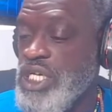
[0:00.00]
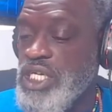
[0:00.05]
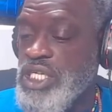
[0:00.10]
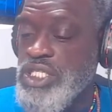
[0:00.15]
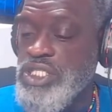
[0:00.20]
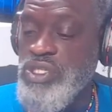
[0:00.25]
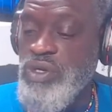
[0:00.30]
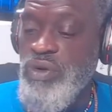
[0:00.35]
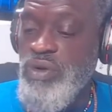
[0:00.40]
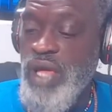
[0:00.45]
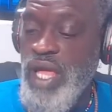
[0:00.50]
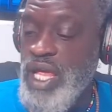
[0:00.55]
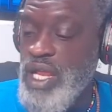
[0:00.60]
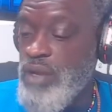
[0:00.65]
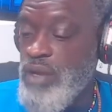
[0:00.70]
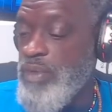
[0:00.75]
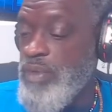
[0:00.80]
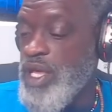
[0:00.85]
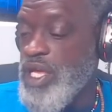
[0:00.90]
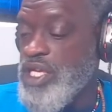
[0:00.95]
So,
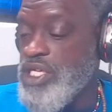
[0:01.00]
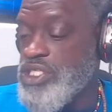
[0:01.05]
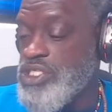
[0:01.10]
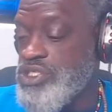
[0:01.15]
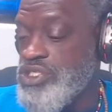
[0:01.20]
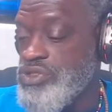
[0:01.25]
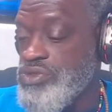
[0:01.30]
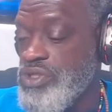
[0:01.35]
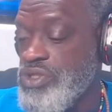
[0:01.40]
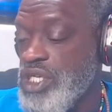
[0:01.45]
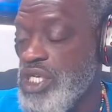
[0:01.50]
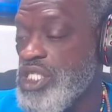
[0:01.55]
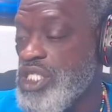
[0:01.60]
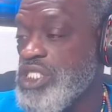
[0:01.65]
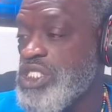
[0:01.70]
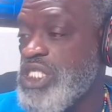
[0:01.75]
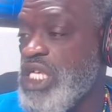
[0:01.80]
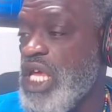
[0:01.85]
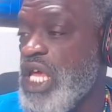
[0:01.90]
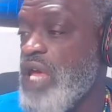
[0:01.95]
anime, could you
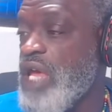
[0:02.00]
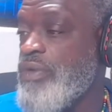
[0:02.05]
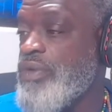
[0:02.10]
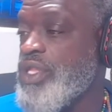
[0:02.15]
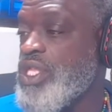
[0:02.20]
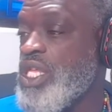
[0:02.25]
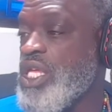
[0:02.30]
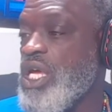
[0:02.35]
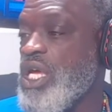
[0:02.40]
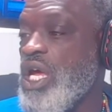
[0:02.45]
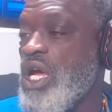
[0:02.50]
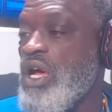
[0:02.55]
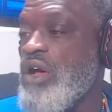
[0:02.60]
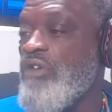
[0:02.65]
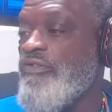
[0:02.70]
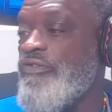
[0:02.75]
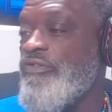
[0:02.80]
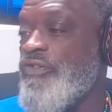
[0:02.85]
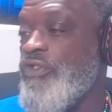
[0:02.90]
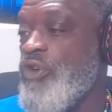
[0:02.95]
set everything
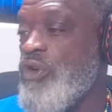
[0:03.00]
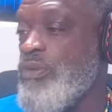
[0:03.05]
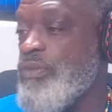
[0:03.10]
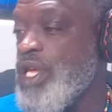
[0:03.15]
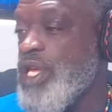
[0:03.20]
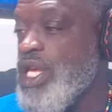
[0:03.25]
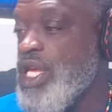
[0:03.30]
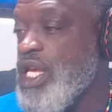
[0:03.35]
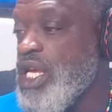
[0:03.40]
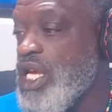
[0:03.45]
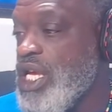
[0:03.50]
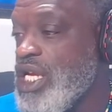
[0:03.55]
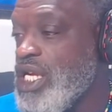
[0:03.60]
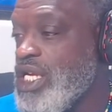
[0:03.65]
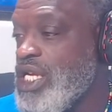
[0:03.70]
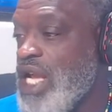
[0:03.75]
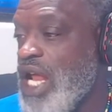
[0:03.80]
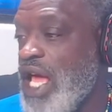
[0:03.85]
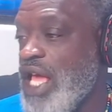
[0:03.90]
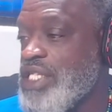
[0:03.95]
up for me
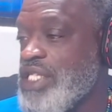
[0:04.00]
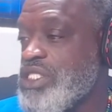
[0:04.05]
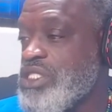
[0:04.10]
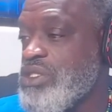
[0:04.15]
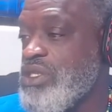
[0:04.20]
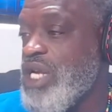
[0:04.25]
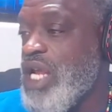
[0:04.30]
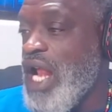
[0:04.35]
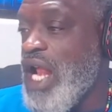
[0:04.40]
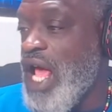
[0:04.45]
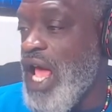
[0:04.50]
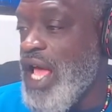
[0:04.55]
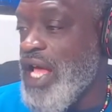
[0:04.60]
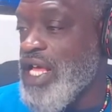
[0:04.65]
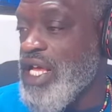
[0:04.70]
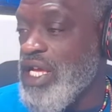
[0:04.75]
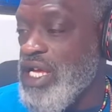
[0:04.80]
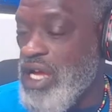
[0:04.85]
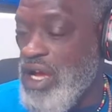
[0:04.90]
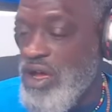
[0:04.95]
nice so that I
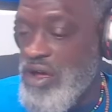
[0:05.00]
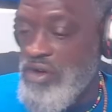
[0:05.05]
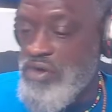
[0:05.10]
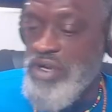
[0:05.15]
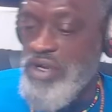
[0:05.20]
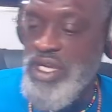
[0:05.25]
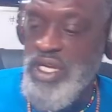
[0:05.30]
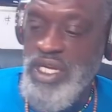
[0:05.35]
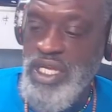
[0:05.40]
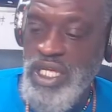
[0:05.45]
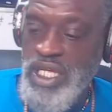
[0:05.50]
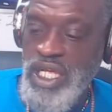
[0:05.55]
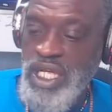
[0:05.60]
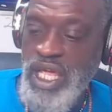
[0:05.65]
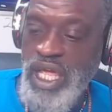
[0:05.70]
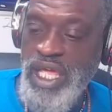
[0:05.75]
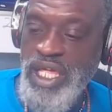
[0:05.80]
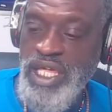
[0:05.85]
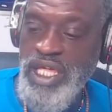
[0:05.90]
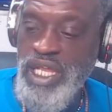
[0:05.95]
could go on and,
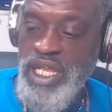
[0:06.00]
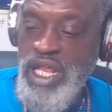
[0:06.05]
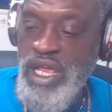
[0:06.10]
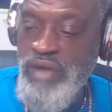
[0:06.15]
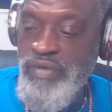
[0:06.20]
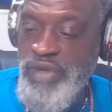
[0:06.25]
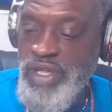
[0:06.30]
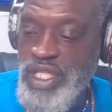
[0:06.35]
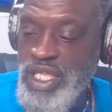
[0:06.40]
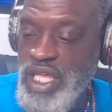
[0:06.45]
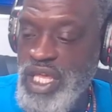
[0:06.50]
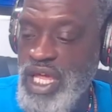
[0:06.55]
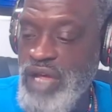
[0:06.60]
and get everything?